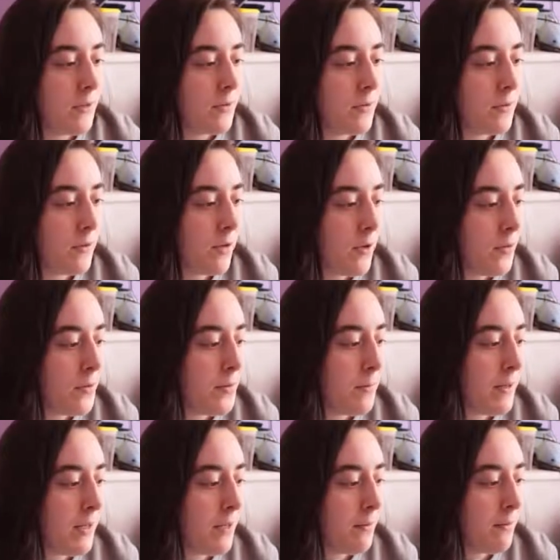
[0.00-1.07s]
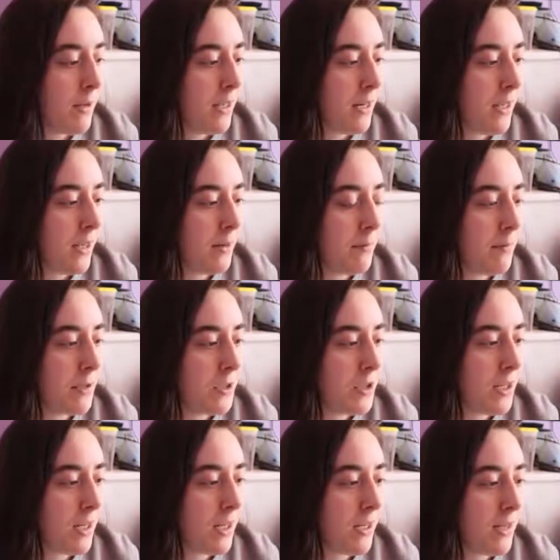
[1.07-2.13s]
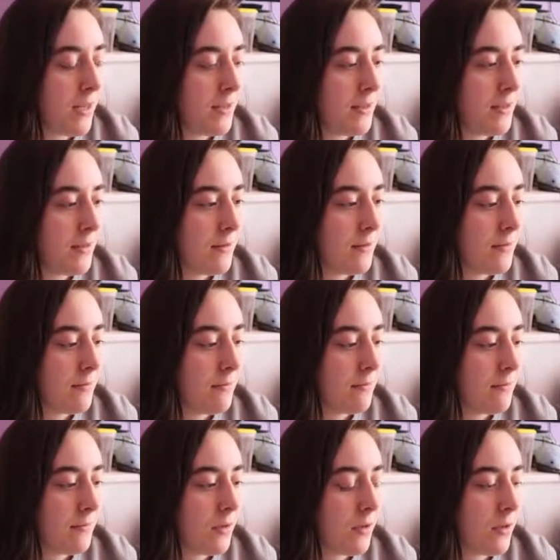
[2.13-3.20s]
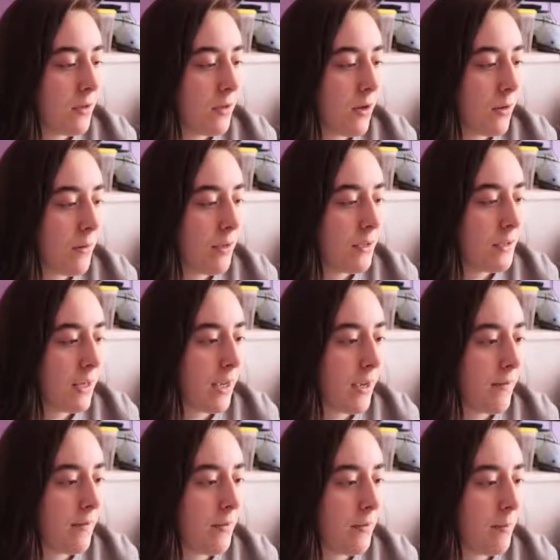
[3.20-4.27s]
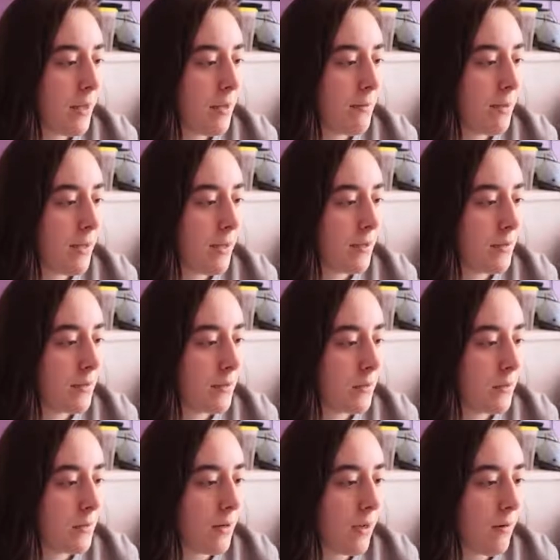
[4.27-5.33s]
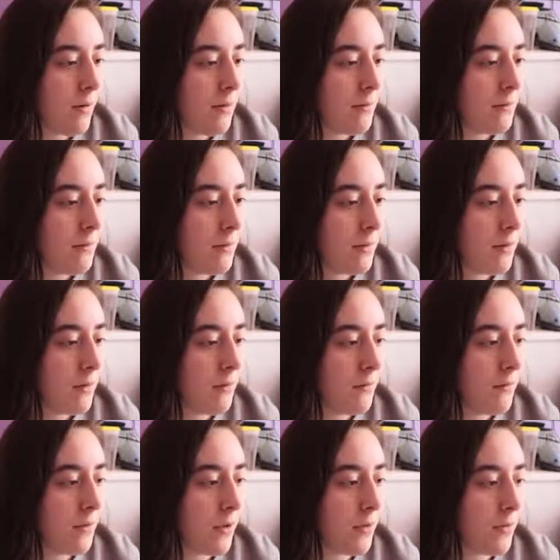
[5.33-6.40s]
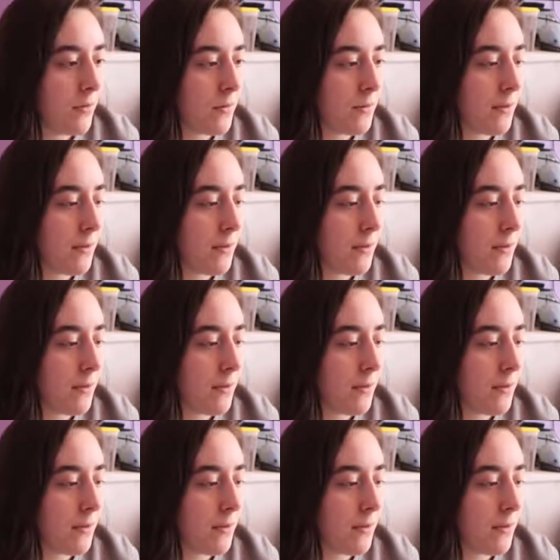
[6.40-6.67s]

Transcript: so snow has been admitted, but she isn't going to have the baby, so now I'm confused.